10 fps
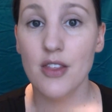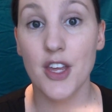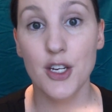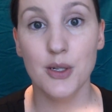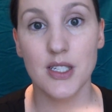
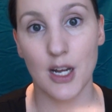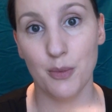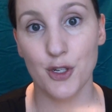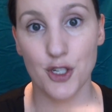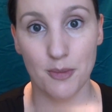Then you
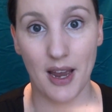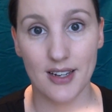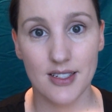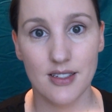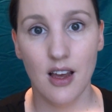establish the
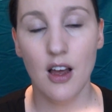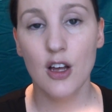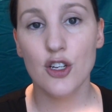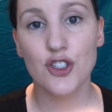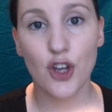base.
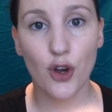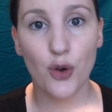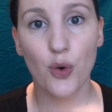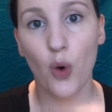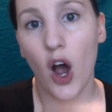
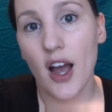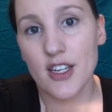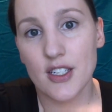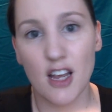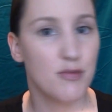So I
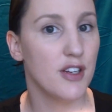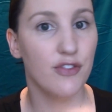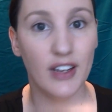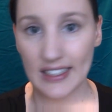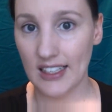just kept it
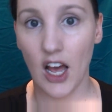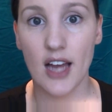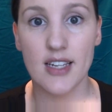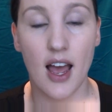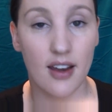fairly
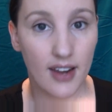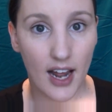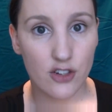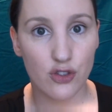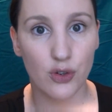light and
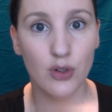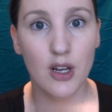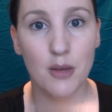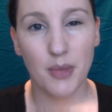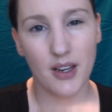natural
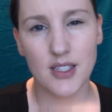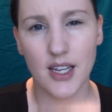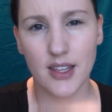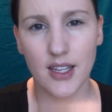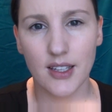because
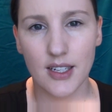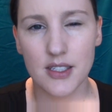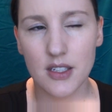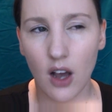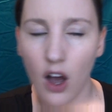I think
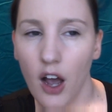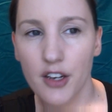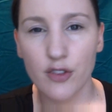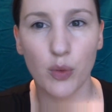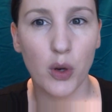that's
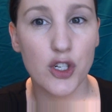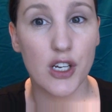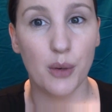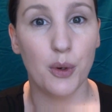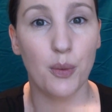kind of what
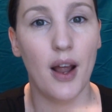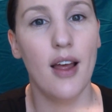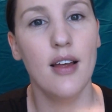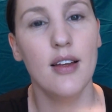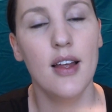she would
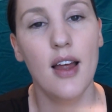wear.